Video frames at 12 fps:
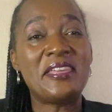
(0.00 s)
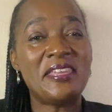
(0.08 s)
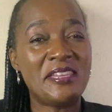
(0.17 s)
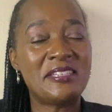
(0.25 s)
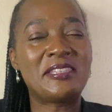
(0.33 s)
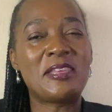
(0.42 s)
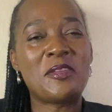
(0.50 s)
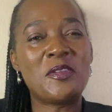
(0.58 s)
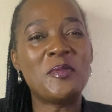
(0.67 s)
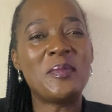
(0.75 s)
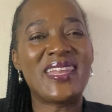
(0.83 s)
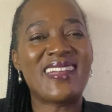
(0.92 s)
is the
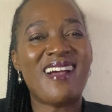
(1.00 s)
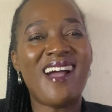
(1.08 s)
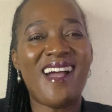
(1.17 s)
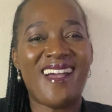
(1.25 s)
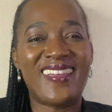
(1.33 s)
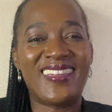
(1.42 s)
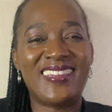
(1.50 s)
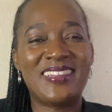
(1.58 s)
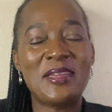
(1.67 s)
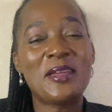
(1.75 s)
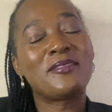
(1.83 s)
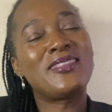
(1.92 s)
human eye.
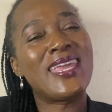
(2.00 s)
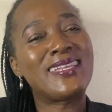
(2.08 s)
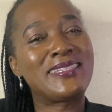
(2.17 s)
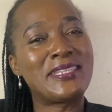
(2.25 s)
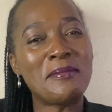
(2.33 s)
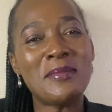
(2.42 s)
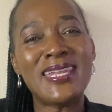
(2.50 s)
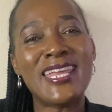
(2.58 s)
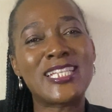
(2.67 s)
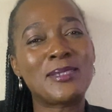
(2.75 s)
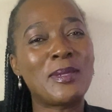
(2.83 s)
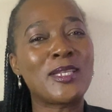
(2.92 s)
The examiner
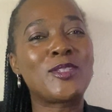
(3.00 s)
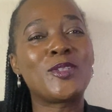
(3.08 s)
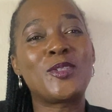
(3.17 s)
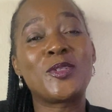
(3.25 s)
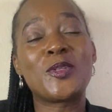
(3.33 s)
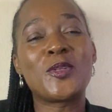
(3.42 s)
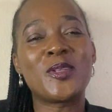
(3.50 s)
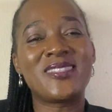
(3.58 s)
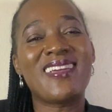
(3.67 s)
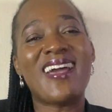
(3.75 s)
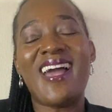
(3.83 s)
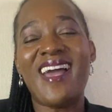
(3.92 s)
expects you to know
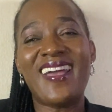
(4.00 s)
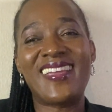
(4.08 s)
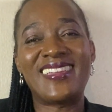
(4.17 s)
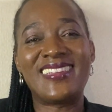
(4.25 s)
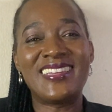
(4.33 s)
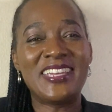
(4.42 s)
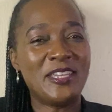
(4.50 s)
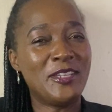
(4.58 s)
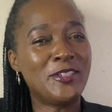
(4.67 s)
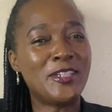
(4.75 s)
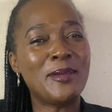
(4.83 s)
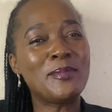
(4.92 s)
the eye
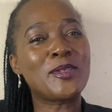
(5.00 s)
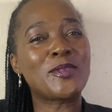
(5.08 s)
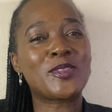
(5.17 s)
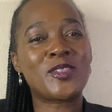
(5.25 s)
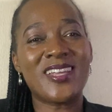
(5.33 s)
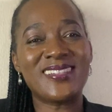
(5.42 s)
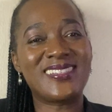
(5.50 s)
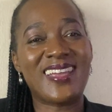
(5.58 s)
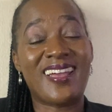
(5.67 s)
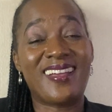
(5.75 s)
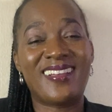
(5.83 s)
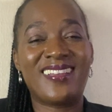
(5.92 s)
in terms of structure
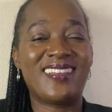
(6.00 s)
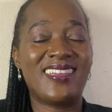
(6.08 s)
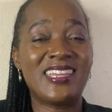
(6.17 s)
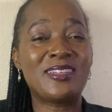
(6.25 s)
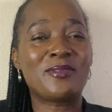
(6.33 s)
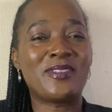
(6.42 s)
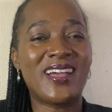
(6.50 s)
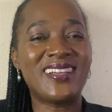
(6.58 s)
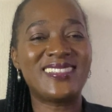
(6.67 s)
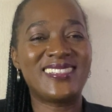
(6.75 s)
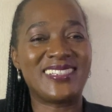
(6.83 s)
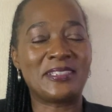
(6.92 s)
and
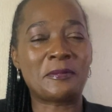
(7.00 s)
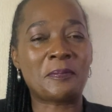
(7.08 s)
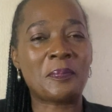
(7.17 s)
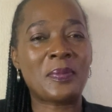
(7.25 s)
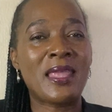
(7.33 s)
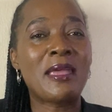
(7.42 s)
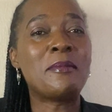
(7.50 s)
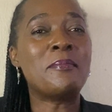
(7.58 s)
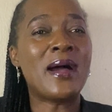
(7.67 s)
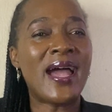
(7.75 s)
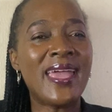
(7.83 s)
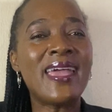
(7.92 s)
function.
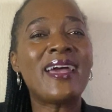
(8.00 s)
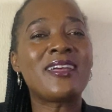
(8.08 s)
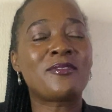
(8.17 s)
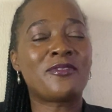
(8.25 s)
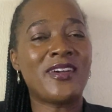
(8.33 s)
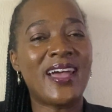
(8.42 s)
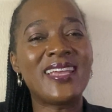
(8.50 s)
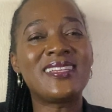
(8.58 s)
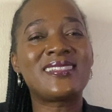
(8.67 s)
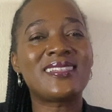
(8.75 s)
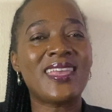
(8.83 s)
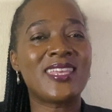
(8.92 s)
My
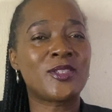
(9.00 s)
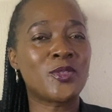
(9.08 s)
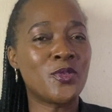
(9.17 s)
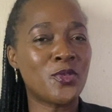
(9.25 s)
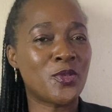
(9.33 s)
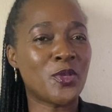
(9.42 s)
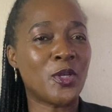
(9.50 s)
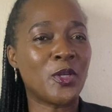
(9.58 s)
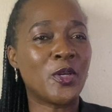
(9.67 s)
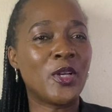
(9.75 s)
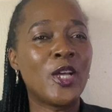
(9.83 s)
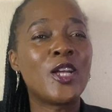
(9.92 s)
advice as usual,
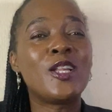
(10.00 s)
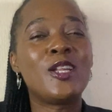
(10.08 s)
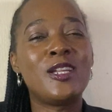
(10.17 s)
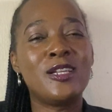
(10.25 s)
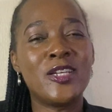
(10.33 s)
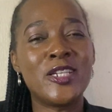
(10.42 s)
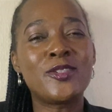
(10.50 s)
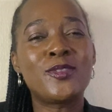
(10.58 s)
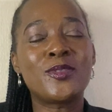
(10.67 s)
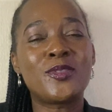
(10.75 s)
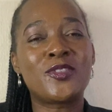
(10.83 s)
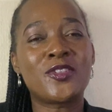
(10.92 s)
learn
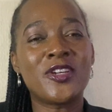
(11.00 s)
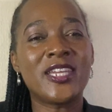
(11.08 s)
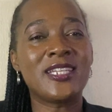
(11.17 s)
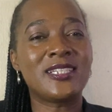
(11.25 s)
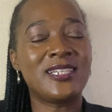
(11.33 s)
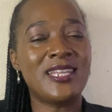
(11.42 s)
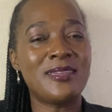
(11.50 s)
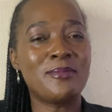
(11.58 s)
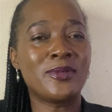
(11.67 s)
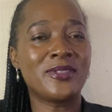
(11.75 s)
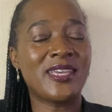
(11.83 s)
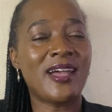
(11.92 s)
to draw and
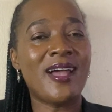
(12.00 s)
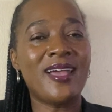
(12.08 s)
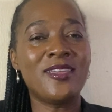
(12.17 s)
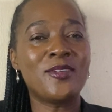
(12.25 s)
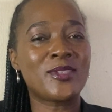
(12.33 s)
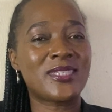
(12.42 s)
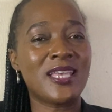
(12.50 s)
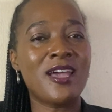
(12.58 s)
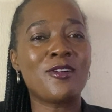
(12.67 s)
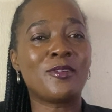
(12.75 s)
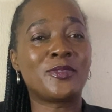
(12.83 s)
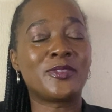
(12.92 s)
label the eye
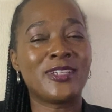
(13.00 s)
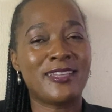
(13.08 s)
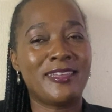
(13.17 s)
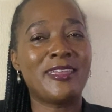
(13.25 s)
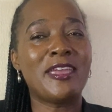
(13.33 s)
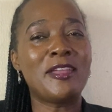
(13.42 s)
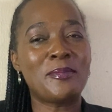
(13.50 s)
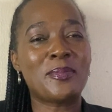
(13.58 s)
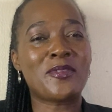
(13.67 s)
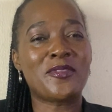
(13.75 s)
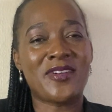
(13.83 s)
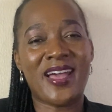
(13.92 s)
yourself and
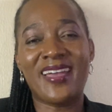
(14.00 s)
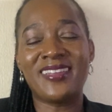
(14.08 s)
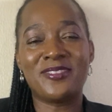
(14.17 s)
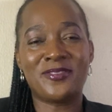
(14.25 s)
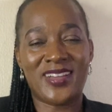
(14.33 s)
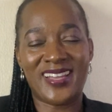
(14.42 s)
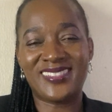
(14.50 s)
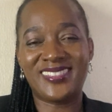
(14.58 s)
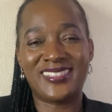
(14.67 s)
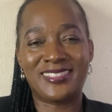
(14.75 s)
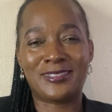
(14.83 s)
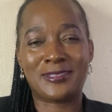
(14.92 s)
provide
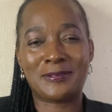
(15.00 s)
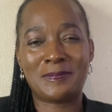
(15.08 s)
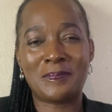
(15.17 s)
functions.